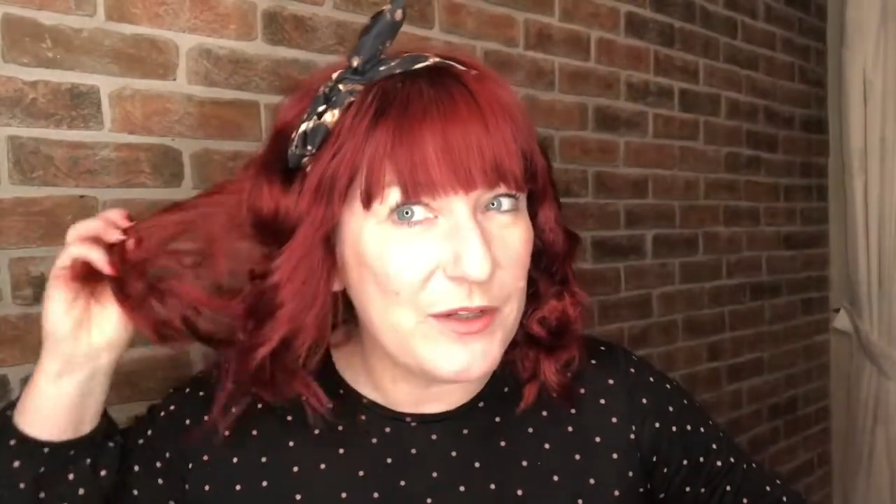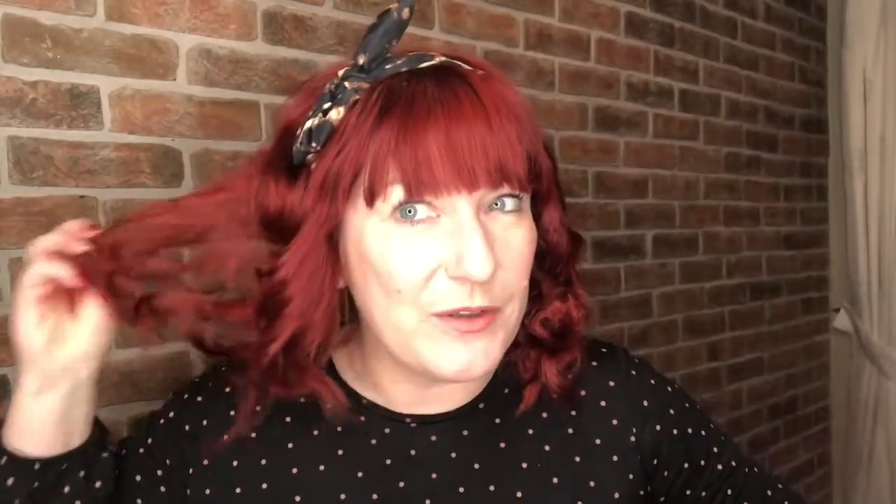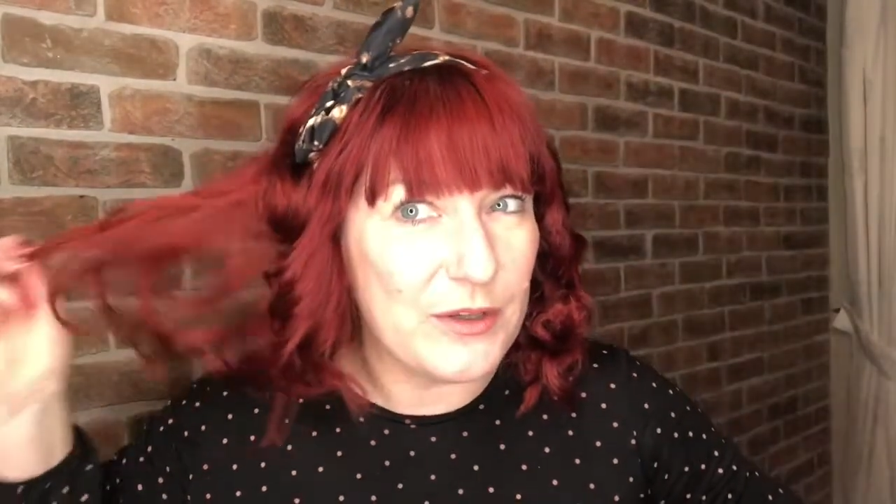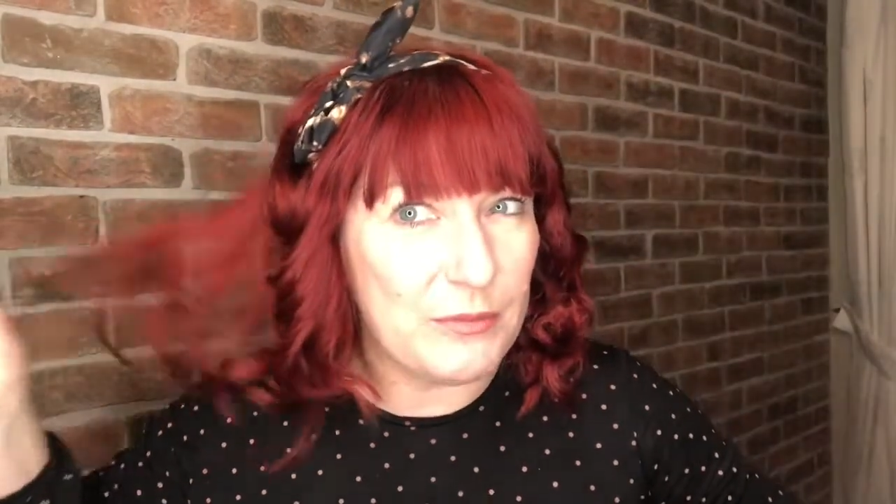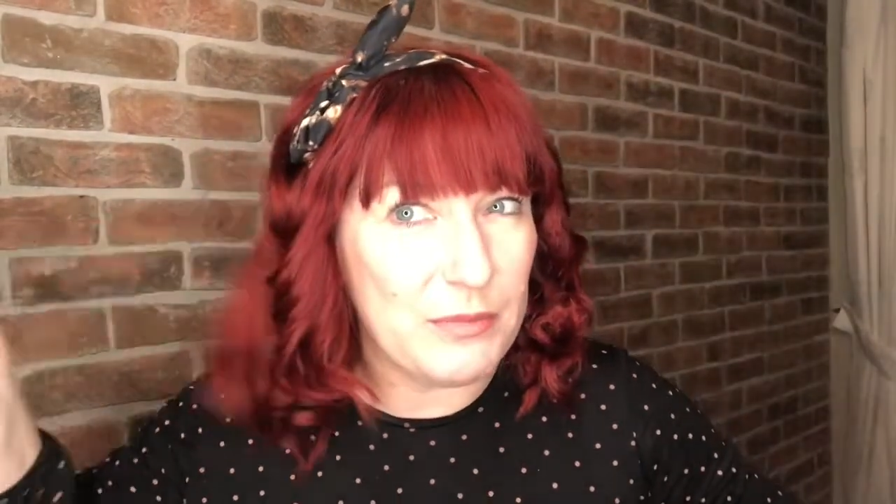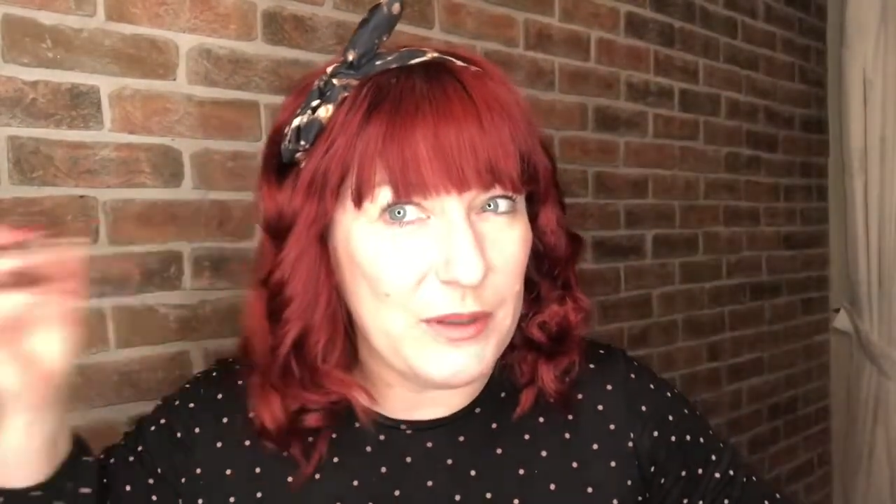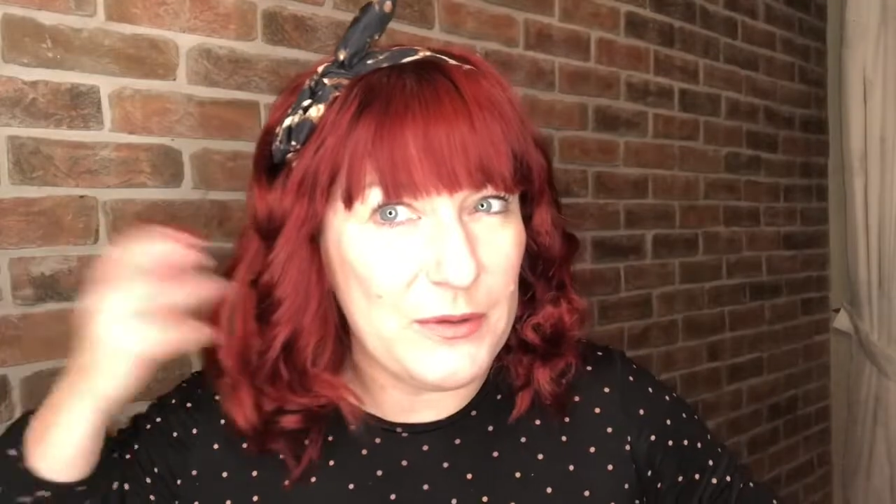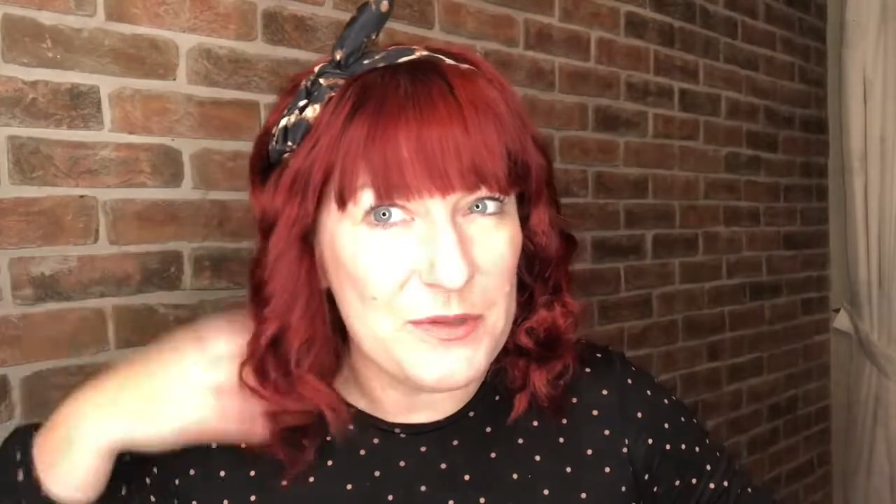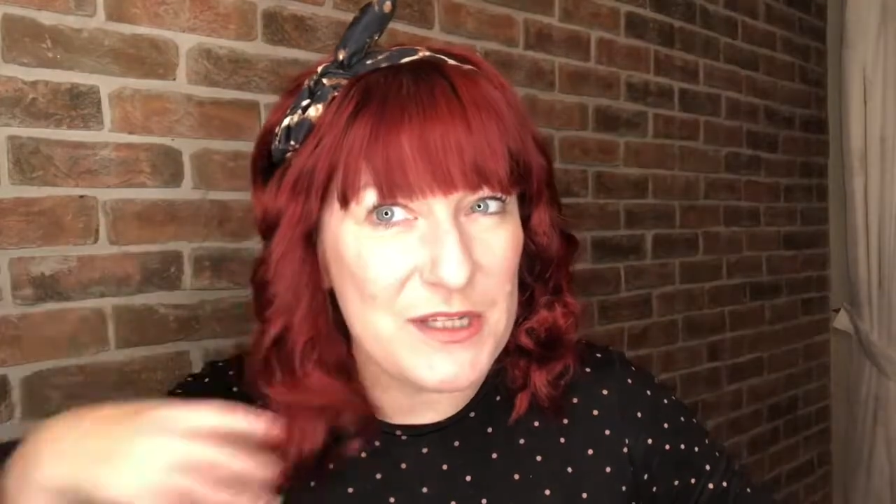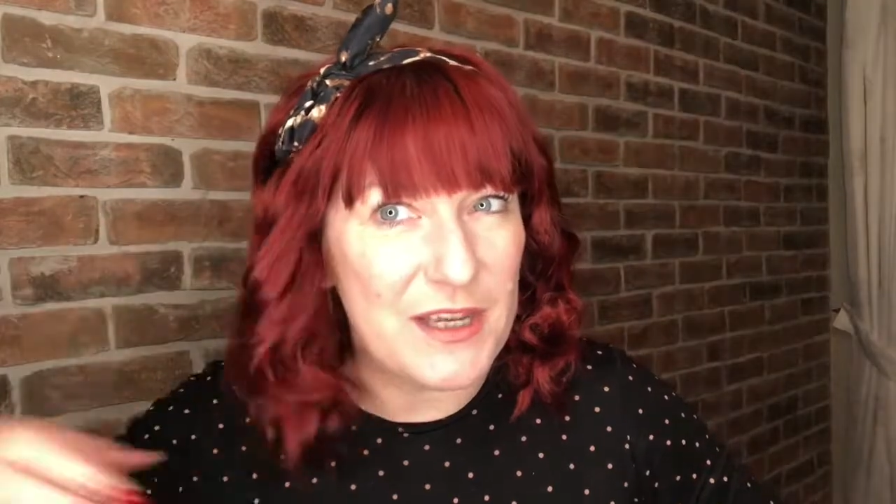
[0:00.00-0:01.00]
the
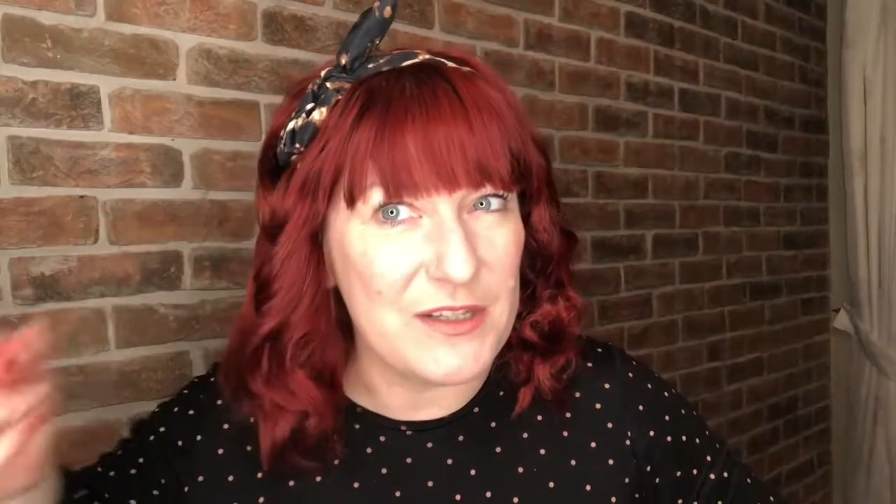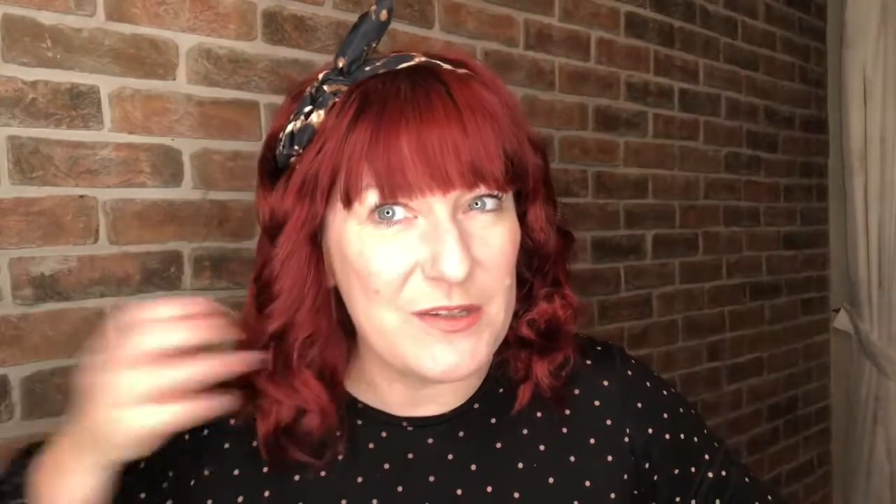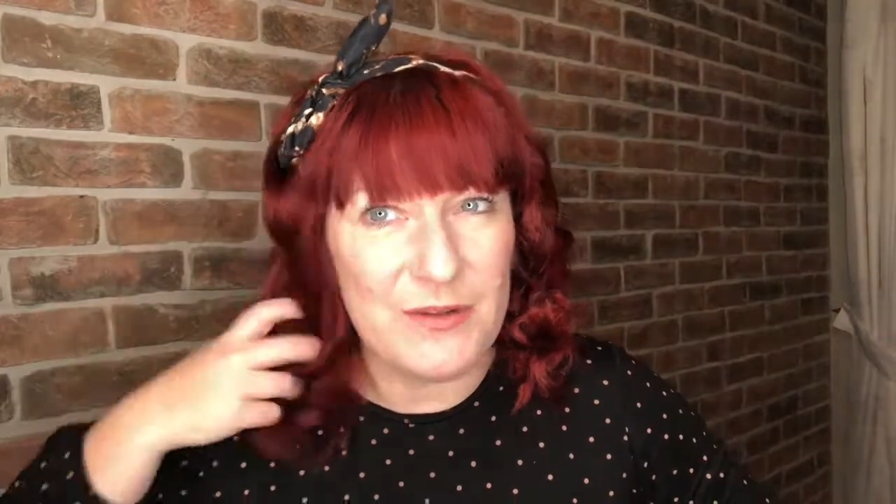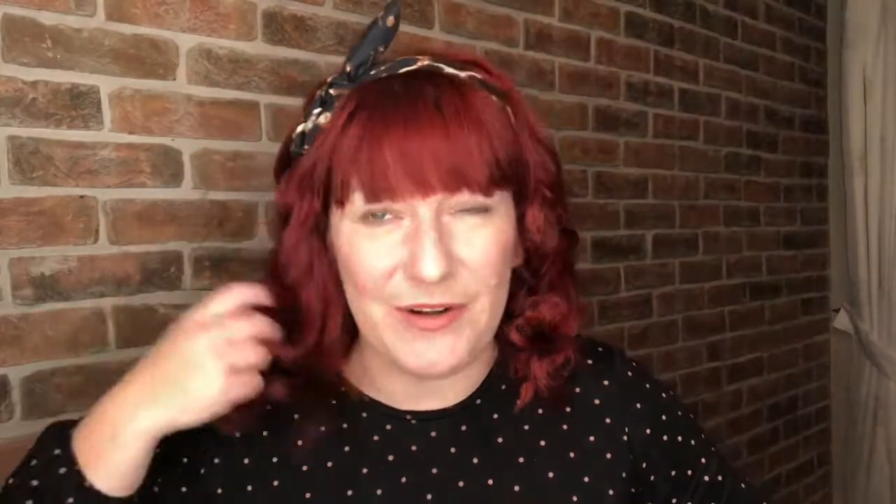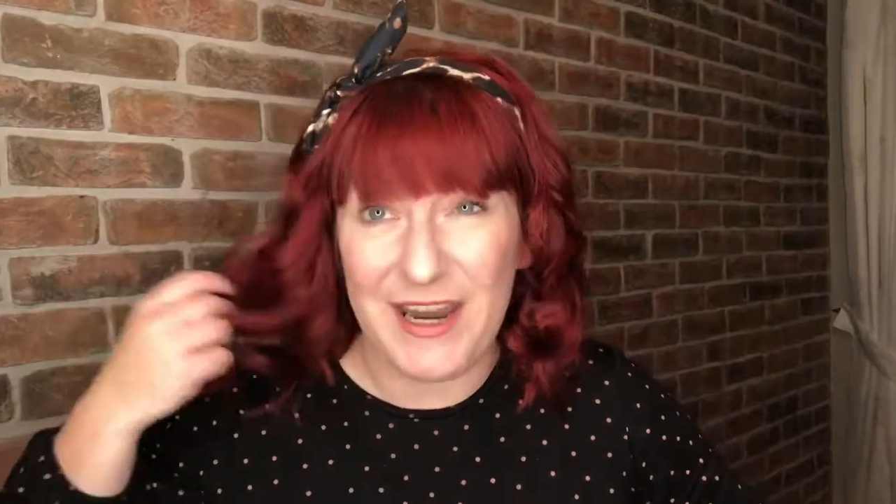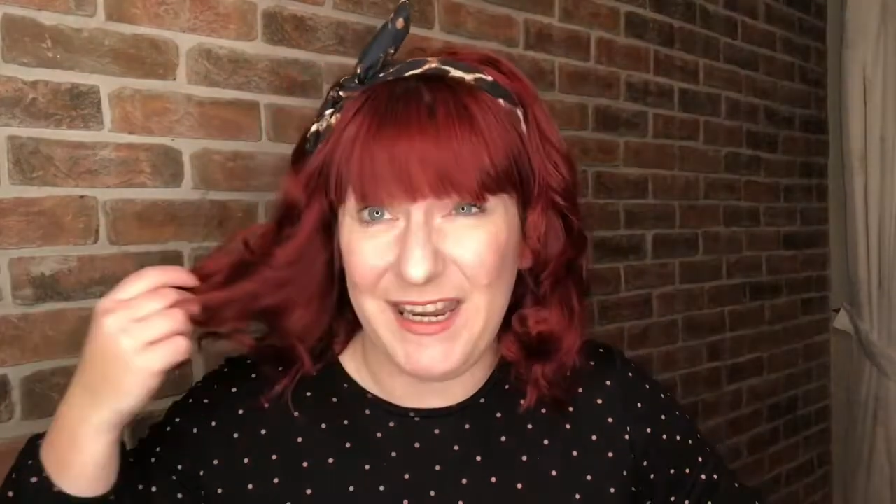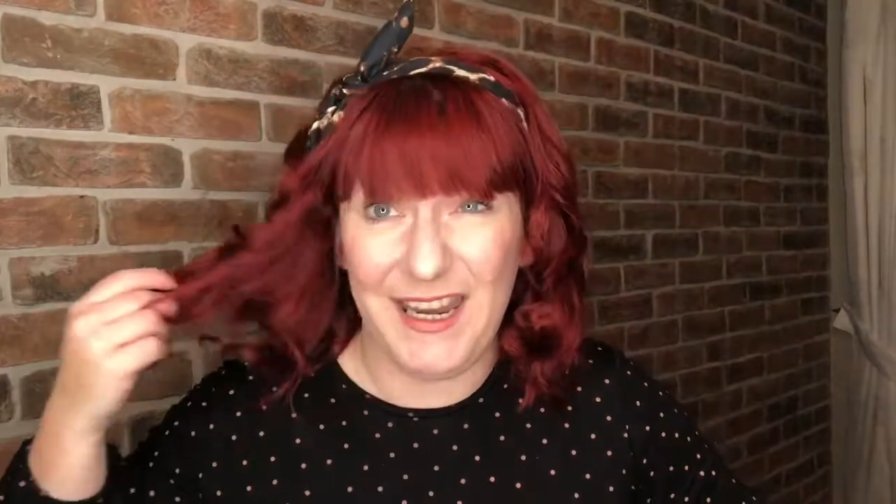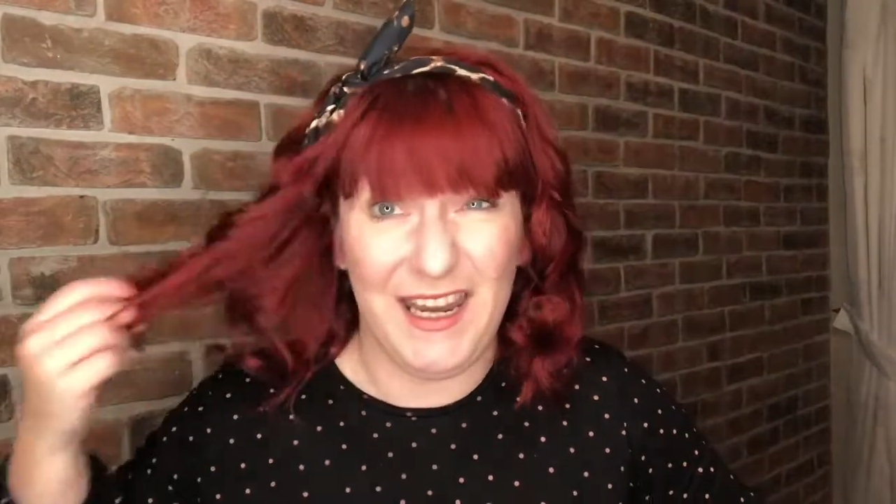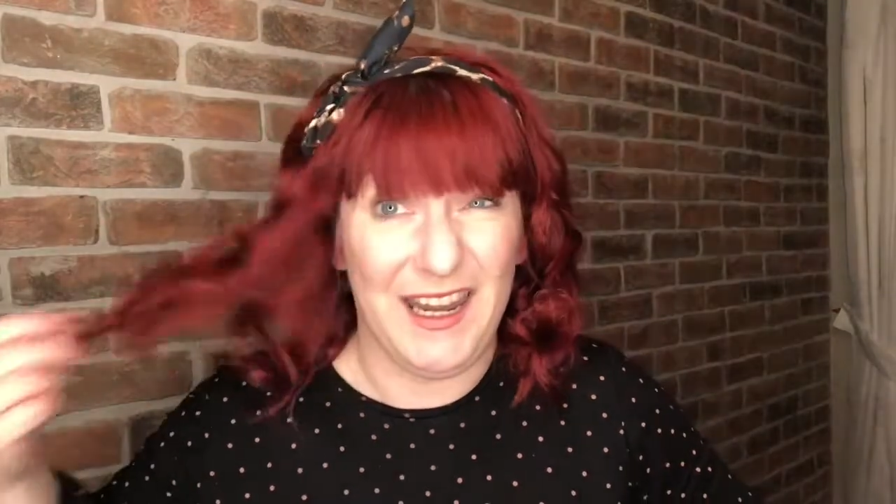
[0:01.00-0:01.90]
computer, do your ironing,